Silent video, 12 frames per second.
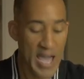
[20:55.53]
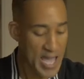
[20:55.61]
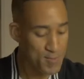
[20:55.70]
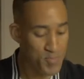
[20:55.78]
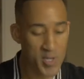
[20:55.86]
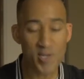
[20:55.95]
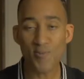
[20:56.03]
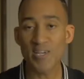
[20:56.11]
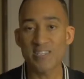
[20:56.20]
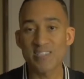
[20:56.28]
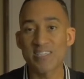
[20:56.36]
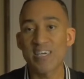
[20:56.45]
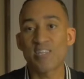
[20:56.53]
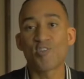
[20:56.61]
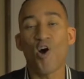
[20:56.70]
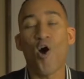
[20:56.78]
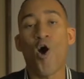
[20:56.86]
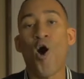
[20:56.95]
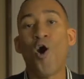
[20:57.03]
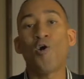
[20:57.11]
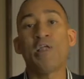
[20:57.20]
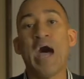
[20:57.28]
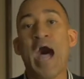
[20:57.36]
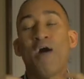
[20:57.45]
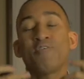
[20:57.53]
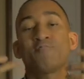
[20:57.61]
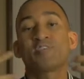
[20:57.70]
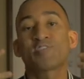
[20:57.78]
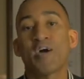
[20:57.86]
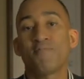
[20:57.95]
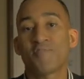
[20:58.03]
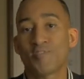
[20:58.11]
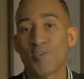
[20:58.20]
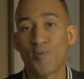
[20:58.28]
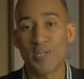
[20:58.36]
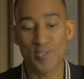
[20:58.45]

And Peter has gotten all out of his comfort zone.